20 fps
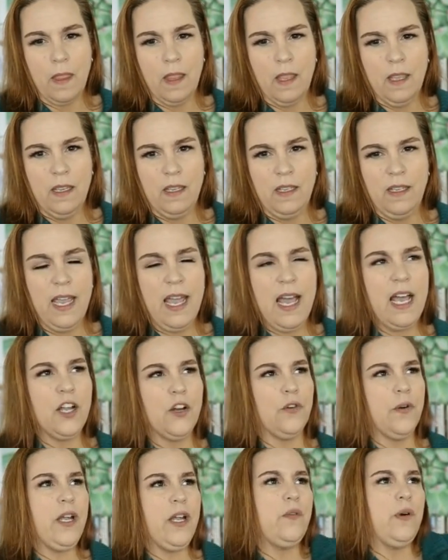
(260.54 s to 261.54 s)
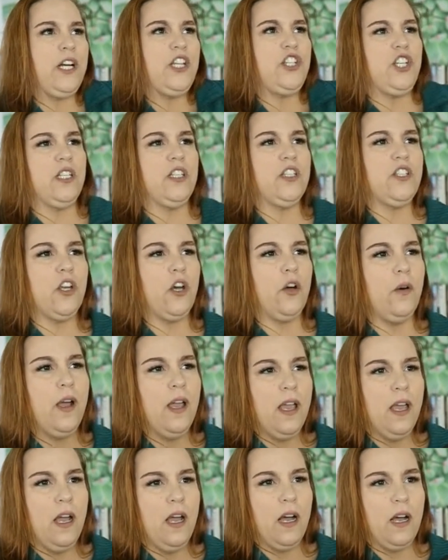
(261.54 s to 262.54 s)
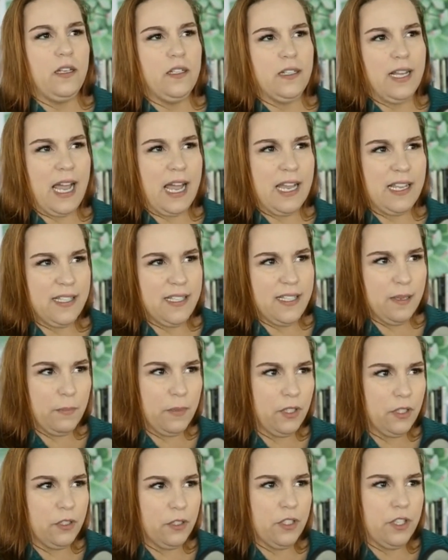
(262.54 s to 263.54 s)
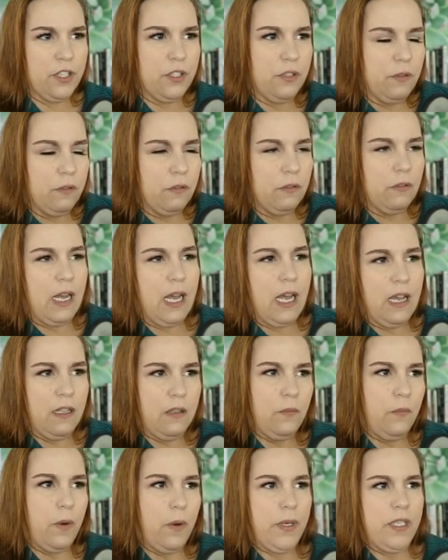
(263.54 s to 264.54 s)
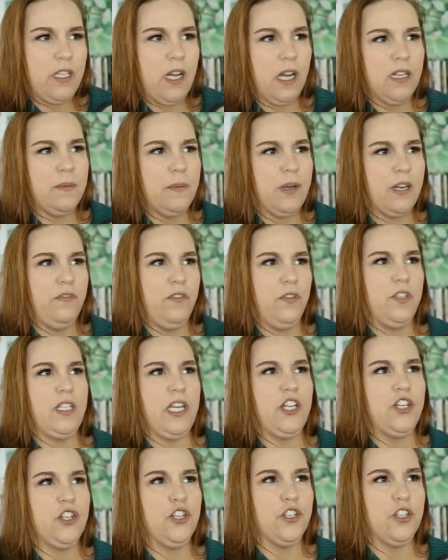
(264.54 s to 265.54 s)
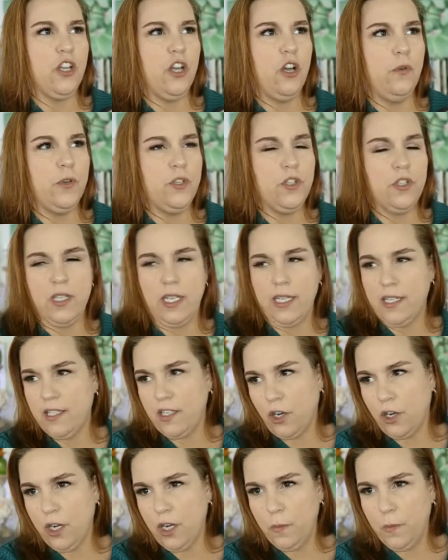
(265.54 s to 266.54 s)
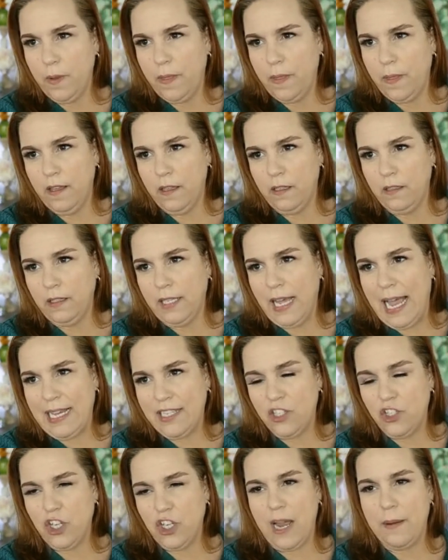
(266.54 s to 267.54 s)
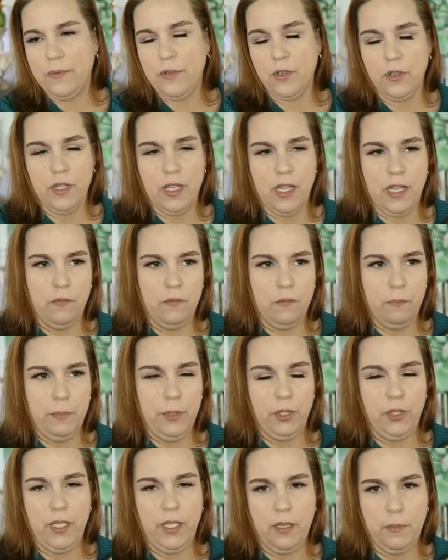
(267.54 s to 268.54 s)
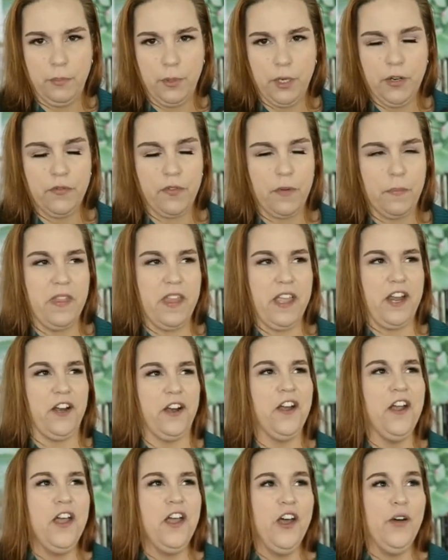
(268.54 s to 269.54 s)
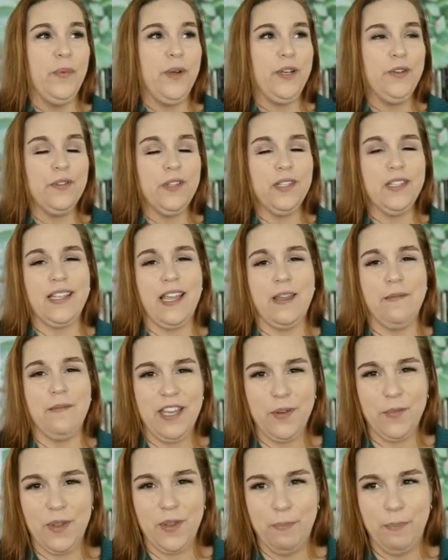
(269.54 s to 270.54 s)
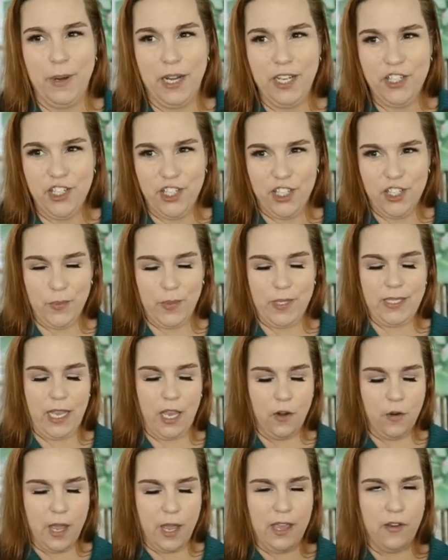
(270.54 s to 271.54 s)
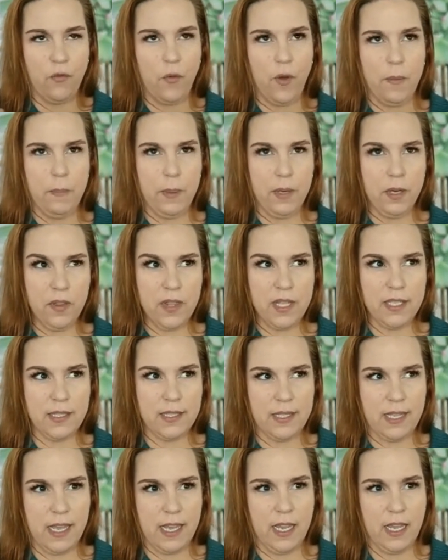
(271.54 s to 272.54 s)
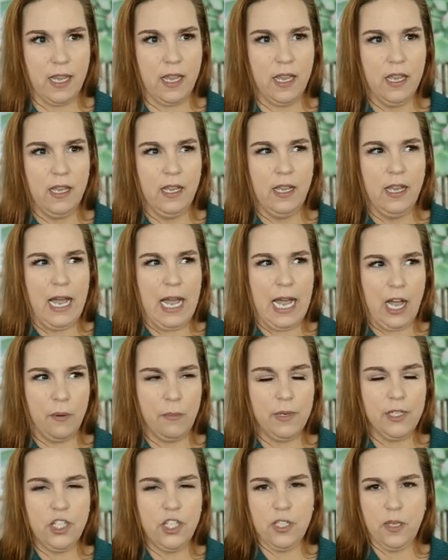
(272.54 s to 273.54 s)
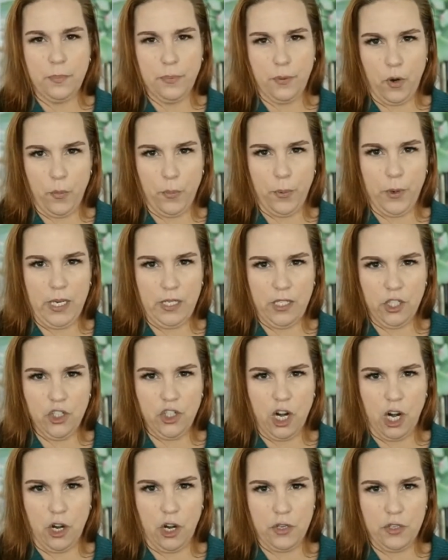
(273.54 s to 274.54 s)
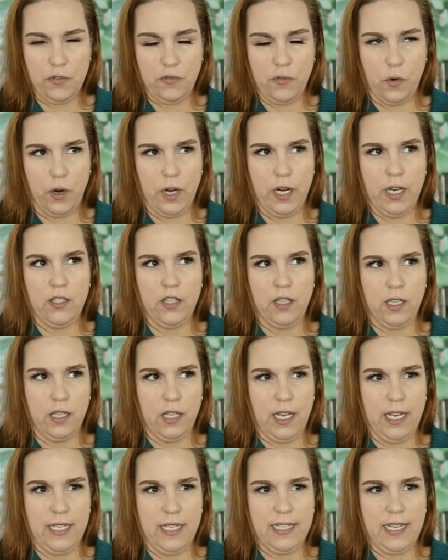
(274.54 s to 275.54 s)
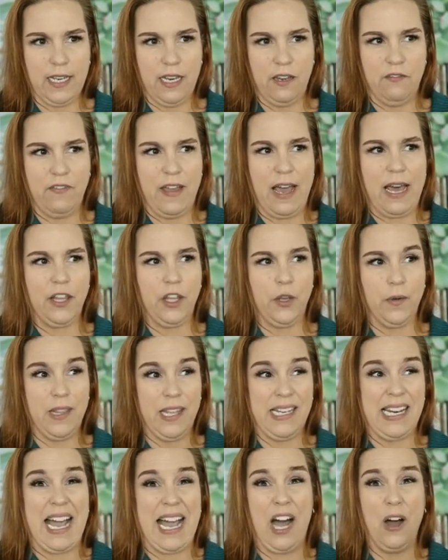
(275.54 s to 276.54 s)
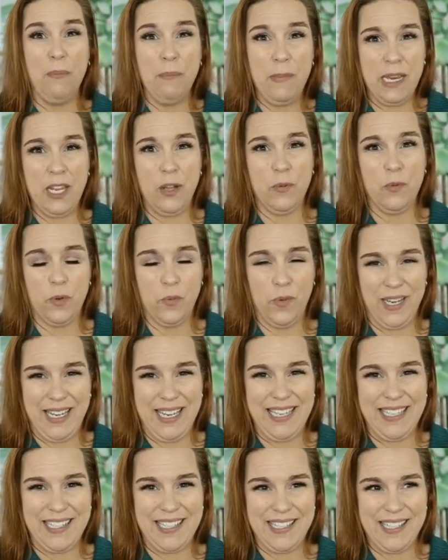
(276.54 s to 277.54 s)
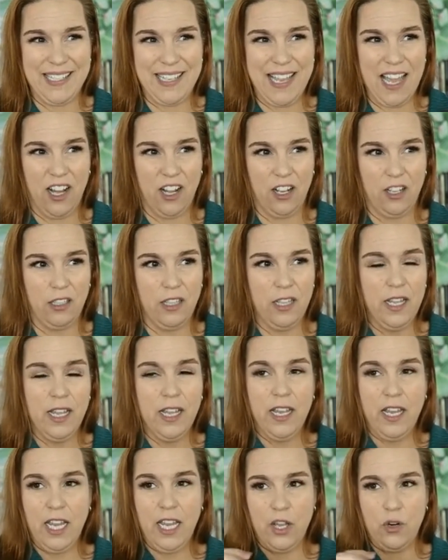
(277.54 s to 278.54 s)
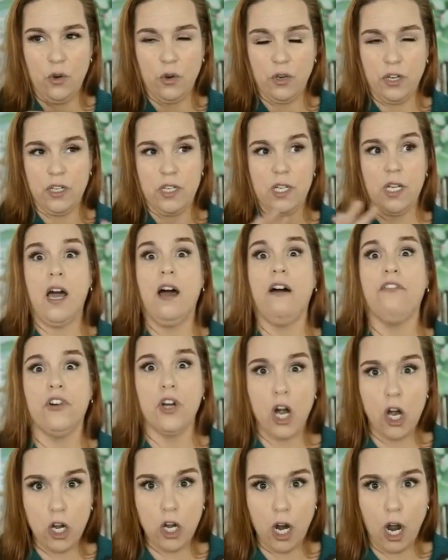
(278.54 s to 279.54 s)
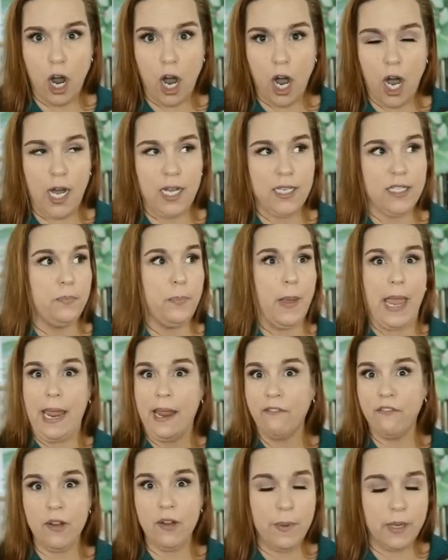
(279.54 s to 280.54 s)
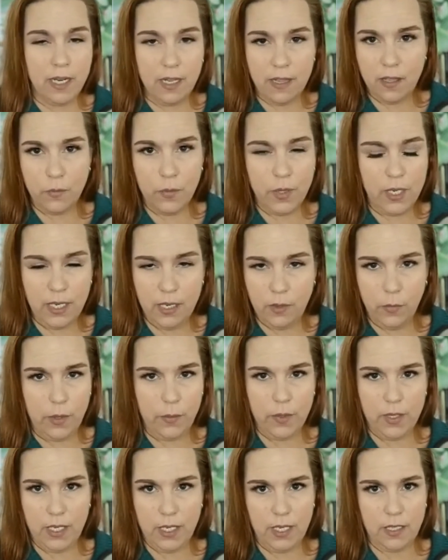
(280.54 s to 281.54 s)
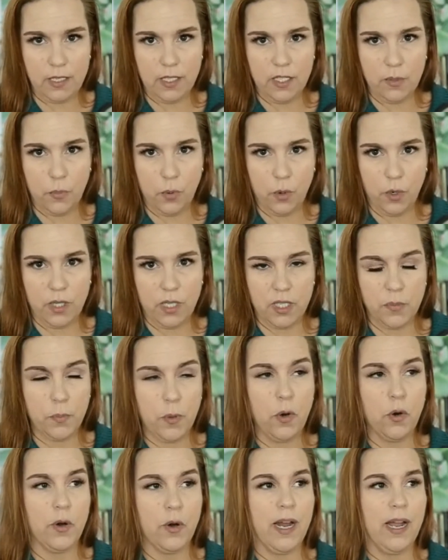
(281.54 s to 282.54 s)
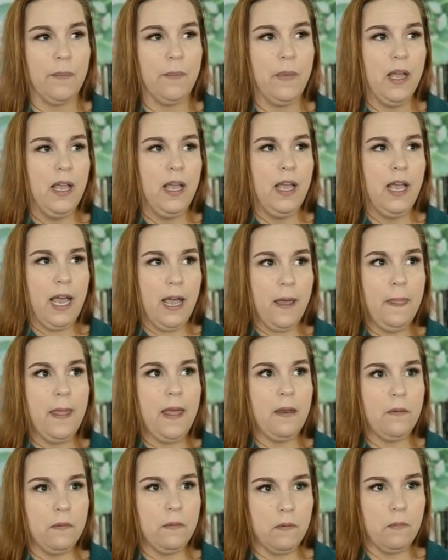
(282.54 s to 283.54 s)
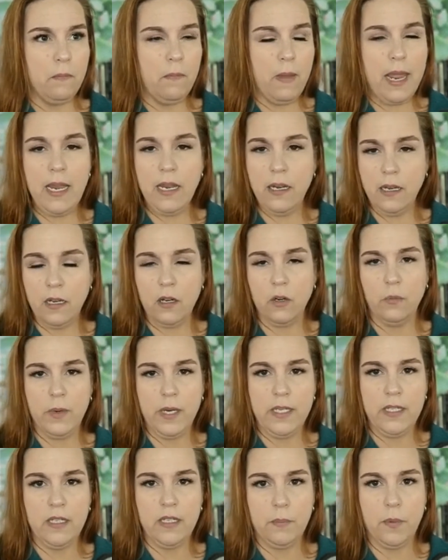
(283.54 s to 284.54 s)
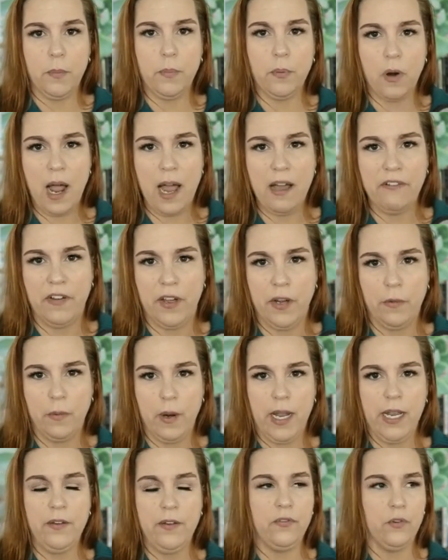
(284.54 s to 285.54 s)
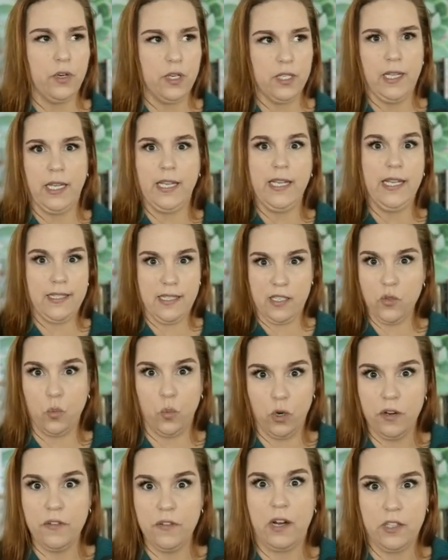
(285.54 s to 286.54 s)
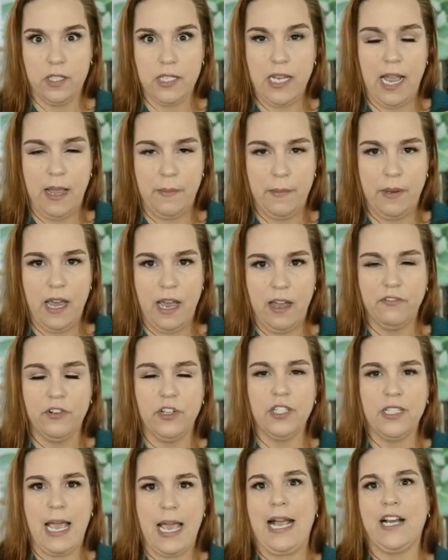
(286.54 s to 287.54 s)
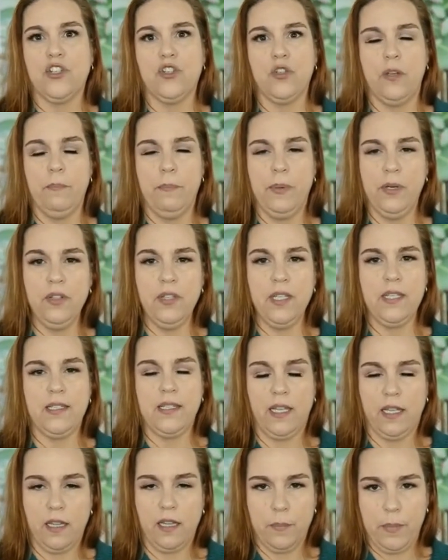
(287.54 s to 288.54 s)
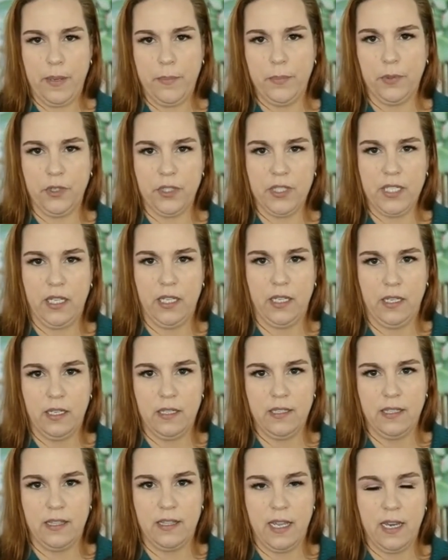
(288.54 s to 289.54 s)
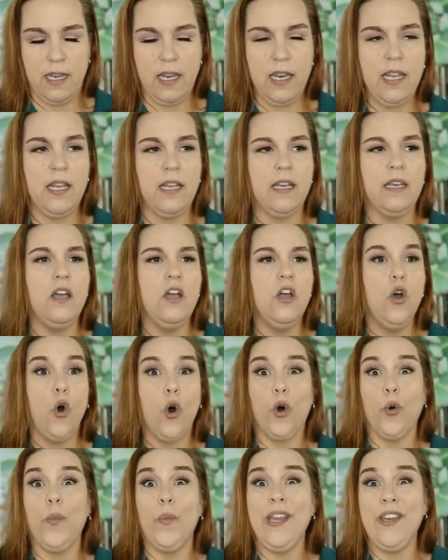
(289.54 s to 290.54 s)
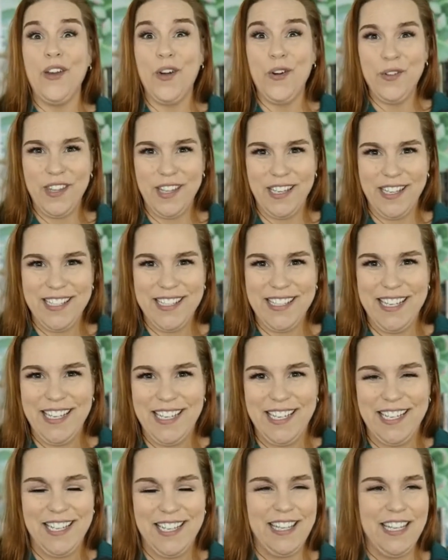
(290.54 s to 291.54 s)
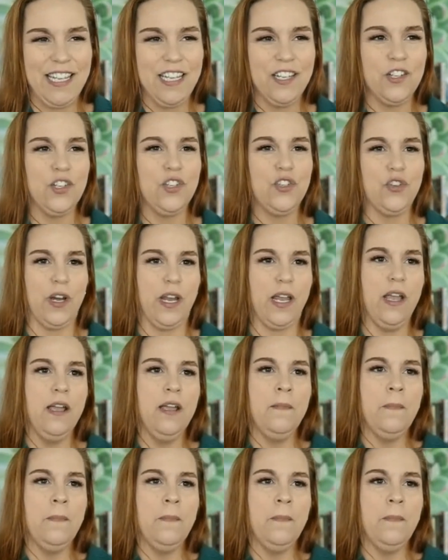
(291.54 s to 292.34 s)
Yeah, great question. So similar to what we talked about a few sessions ago, which is like starting with the last chapter and then building the book from there, we do the same thing with budgets. We say, okay, if we build this thing, how much is appropriate to charge for it so the client's getting value? And then how many would we need to sell in order to cover our costs, pay everybody that we would need to support this program, and then make a reasonable profit, right? For like, is this worth our time and effort to actually build this thing that people are telling us that they need, or we know that is needed in the industry?